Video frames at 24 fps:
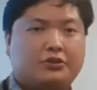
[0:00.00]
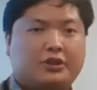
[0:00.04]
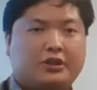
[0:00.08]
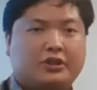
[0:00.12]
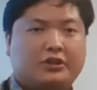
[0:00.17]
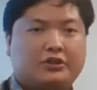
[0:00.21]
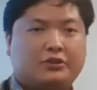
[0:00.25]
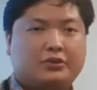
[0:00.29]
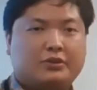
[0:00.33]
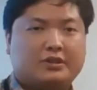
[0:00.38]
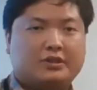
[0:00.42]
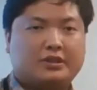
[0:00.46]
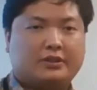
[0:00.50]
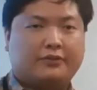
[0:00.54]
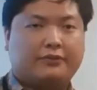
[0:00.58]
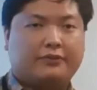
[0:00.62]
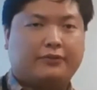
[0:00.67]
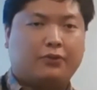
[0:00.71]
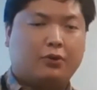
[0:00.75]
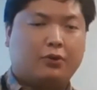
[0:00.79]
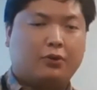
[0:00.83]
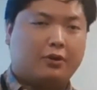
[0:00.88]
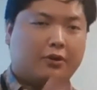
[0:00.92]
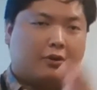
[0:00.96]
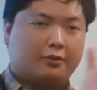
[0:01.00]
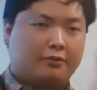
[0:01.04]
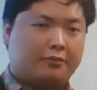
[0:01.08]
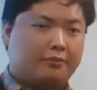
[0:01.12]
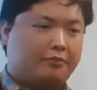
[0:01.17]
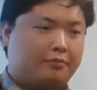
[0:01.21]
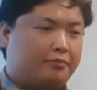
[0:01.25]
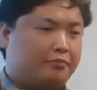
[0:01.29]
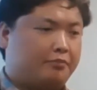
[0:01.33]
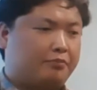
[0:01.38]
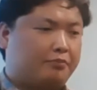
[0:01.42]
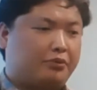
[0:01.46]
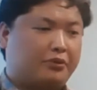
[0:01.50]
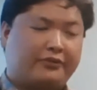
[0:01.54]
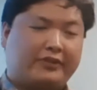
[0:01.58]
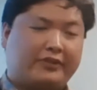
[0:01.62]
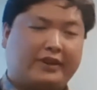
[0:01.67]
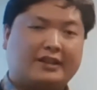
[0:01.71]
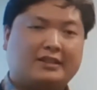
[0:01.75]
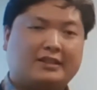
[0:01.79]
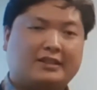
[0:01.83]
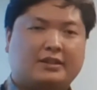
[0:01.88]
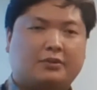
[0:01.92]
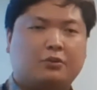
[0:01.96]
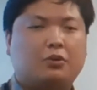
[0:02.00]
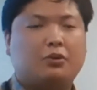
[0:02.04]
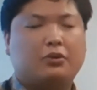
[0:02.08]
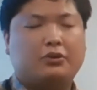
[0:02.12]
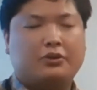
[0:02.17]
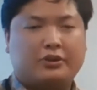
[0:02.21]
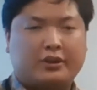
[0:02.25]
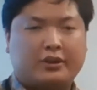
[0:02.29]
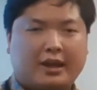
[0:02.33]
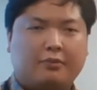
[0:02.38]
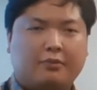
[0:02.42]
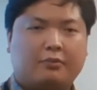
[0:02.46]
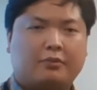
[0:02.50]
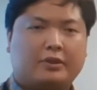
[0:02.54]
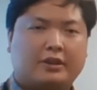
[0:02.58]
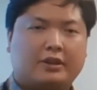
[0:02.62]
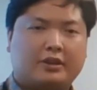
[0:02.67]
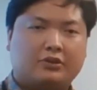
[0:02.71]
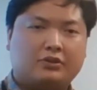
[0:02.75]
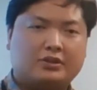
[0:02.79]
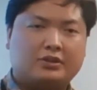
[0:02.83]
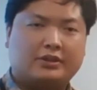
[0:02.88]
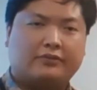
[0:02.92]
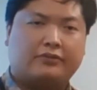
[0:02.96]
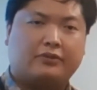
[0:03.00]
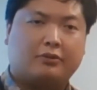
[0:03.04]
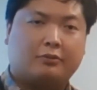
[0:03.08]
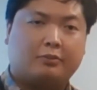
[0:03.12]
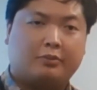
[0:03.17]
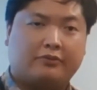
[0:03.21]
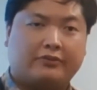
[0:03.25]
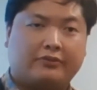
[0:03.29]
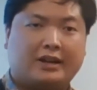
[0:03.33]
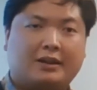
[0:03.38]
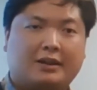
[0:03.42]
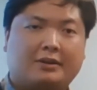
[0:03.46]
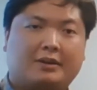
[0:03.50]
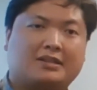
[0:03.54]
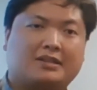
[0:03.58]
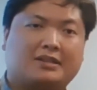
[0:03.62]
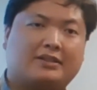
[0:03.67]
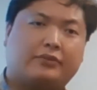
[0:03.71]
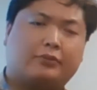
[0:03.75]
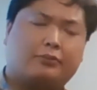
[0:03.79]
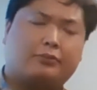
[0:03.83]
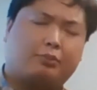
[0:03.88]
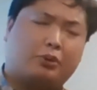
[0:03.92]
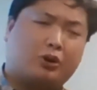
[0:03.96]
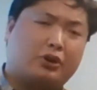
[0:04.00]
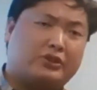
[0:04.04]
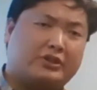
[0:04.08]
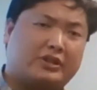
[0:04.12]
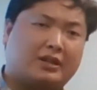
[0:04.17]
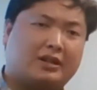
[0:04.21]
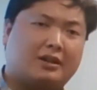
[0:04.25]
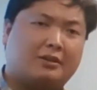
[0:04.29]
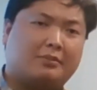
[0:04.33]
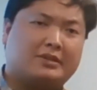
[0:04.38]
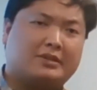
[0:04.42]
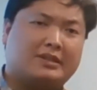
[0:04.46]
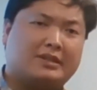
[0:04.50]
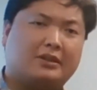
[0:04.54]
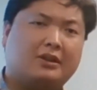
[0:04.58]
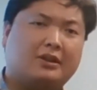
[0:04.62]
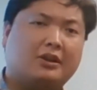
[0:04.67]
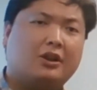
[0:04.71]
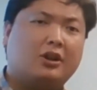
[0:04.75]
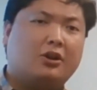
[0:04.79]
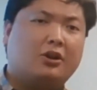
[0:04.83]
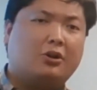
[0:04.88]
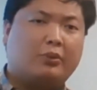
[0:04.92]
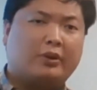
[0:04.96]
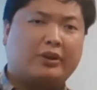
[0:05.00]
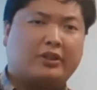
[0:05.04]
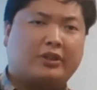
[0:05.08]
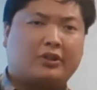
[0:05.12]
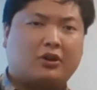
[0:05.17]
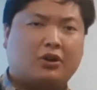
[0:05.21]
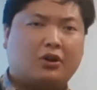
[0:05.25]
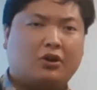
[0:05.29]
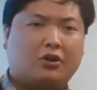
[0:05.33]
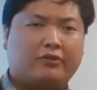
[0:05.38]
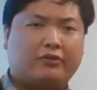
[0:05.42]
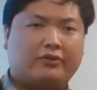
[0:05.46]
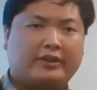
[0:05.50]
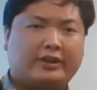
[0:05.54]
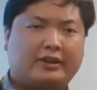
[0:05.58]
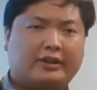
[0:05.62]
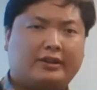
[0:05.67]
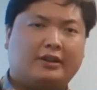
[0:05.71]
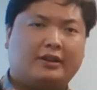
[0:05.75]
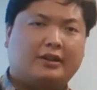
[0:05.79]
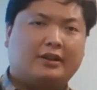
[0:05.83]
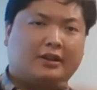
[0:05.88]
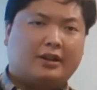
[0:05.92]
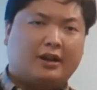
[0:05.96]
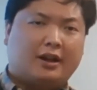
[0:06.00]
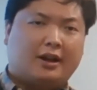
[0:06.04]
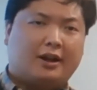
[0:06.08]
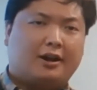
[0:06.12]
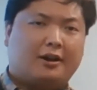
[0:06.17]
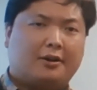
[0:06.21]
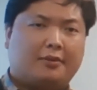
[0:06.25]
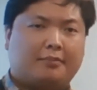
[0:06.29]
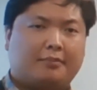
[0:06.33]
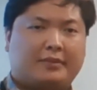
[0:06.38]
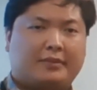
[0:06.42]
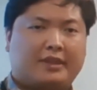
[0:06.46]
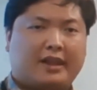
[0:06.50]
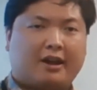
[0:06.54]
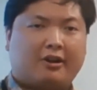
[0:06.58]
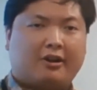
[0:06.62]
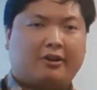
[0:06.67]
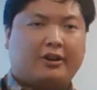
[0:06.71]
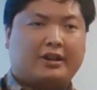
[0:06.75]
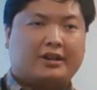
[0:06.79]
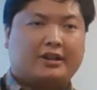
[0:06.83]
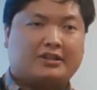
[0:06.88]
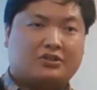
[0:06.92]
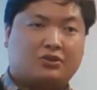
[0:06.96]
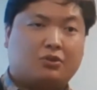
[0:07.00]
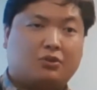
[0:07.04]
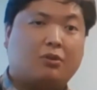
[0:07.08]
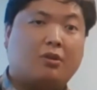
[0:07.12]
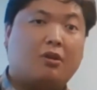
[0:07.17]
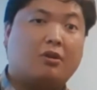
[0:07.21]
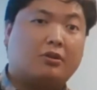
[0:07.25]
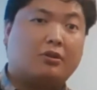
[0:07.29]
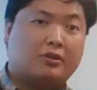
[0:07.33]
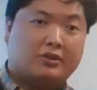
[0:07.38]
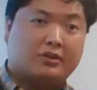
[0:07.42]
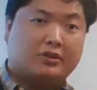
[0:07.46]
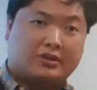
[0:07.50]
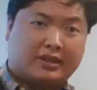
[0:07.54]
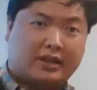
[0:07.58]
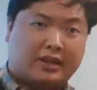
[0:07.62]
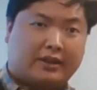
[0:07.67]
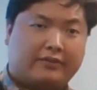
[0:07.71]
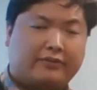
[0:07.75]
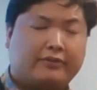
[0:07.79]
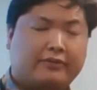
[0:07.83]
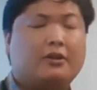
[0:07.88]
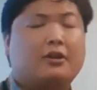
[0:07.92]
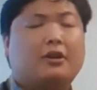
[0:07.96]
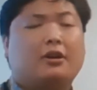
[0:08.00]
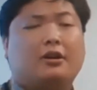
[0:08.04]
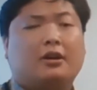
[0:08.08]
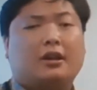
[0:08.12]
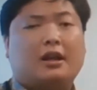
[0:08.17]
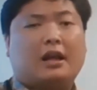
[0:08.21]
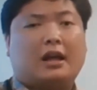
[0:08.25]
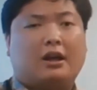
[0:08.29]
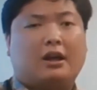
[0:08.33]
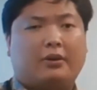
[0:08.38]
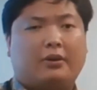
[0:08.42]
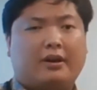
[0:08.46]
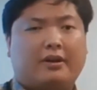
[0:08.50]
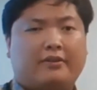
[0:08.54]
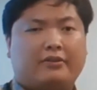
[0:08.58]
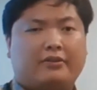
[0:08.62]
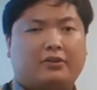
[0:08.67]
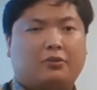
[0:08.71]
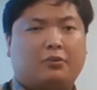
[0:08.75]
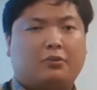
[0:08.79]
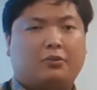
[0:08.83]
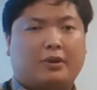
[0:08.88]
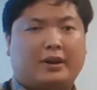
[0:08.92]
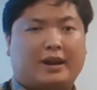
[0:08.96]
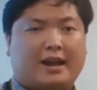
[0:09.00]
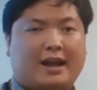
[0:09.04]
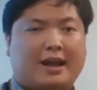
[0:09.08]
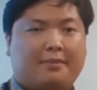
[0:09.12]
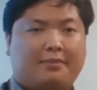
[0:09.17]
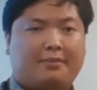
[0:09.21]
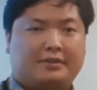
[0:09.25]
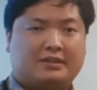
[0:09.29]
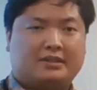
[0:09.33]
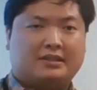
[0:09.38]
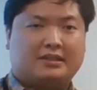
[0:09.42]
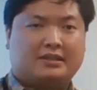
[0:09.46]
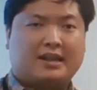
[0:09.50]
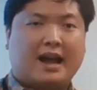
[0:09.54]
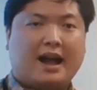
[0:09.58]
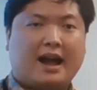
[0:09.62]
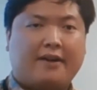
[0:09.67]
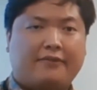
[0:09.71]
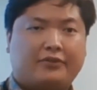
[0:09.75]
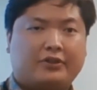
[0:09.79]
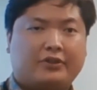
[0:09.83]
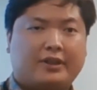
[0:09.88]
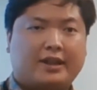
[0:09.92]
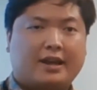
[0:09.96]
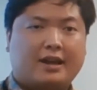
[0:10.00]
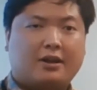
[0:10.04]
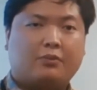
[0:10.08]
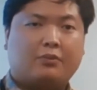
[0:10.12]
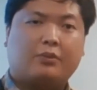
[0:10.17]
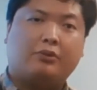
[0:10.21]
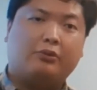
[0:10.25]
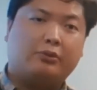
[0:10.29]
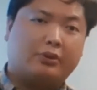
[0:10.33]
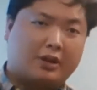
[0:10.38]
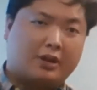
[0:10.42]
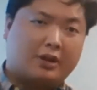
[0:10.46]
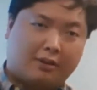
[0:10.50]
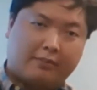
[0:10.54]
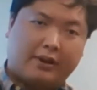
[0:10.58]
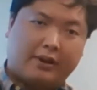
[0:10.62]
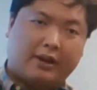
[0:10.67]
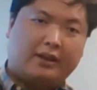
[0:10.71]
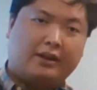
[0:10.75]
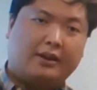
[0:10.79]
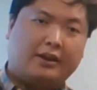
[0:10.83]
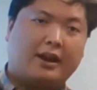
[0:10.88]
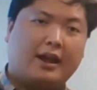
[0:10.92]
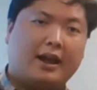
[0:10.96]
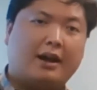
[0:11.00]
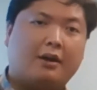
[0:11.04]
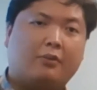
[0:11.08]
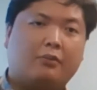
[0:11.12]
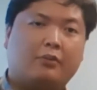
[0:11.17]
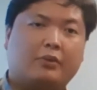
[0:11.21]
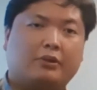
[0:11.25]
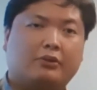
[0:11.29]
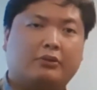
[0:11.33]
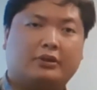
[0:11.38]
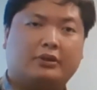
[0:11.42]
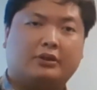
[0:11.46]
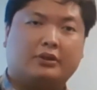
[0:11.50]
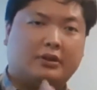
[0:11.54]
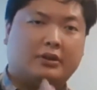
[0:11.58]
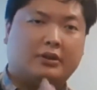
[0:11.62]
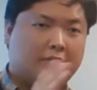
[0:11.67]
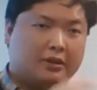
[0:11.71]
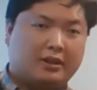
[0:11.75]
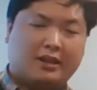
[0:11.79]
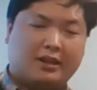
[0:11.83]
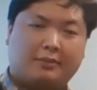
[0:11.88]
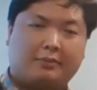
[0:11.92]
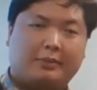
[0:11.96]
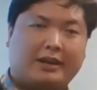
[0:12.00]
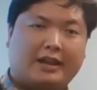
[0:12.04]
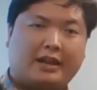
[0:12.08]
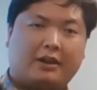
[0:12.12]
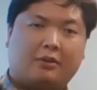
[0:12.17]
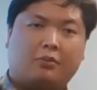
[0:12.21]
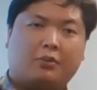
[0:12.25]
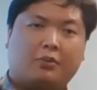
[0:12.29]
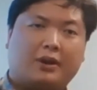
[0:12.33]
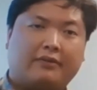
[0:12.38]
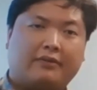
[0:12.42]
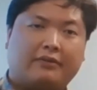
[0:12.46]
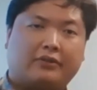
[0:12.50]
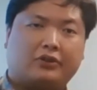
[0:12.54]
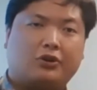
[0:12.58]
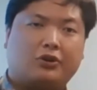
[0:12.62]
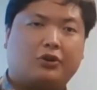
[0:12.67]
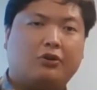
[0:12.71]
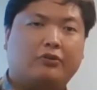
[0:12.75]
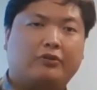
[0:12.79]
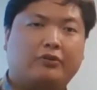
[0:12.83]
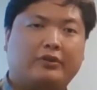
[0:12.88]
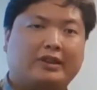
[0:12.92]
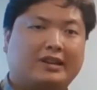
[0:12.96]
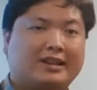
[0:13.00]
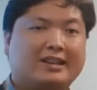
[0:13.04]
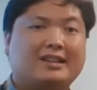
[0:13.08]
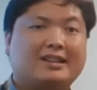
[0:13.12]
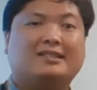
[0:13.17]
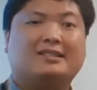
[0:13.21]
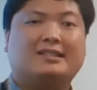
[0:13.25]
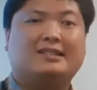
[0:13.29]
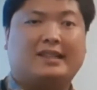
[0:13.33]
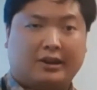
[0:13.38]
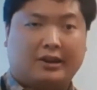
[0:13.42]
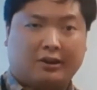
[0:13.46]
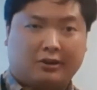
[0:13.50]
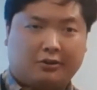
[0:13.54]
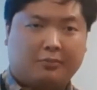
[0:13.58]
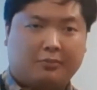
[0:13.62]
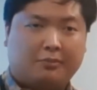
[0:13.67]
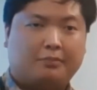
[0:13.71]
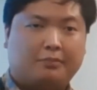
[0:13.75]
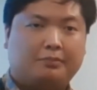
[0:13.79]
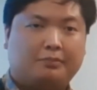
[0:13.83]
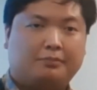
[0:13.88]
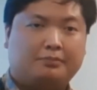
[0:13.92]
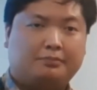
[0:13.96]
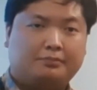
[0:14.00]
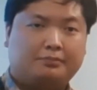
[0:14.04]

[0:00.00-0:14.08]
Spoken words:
You can use it for preventing, or you can't really use it for preventing, because if a person comes in with COVID, the area is no longer safe. However, what happens is after that, we would come in and we would eliminate whatever COVID is there.